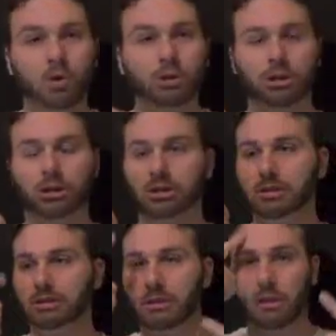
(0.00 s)
And we don't
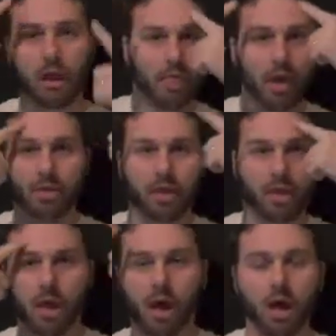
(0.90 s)
really kind of
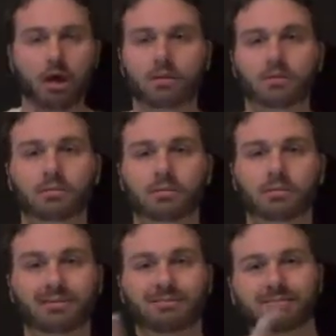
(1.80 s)
know how
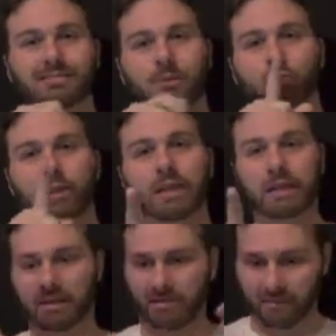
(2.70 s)
to deal
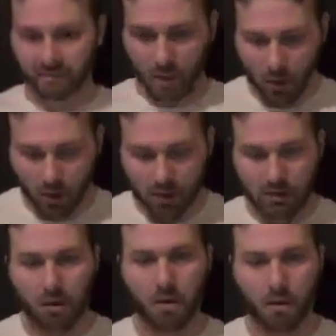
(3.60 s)
with that. And
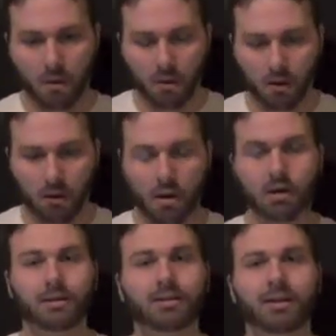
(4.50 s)

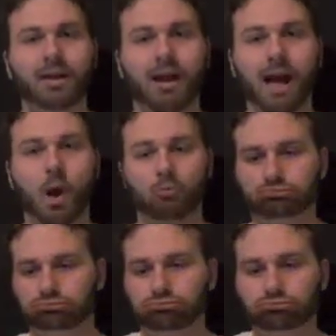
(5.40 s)
the
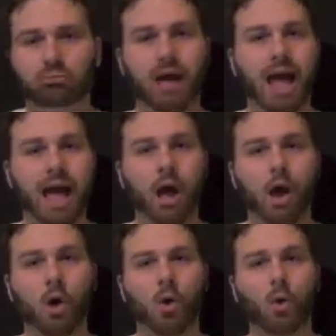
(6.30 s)
sad fact is
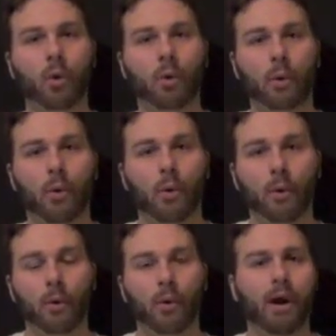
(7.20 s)
that we
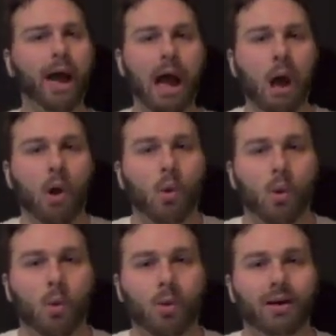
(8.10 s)
are so
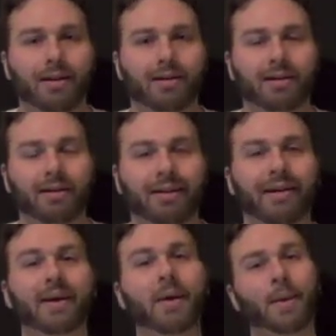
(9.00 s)
distracted that we're
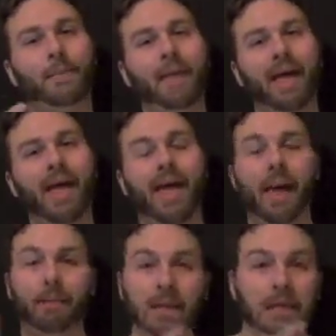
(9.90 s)
no longer present
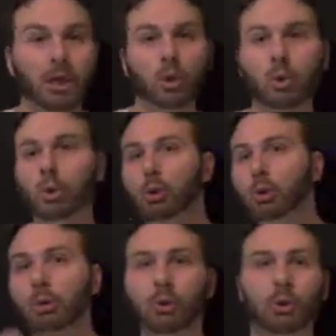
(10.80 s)
in the world
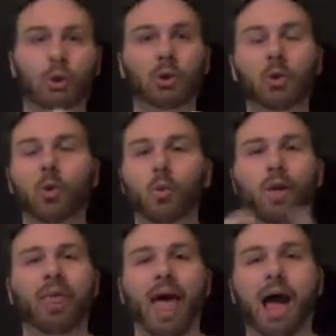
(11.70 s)
in which
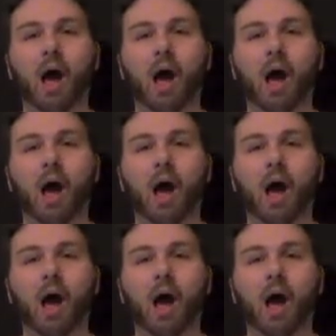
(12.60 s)
we live.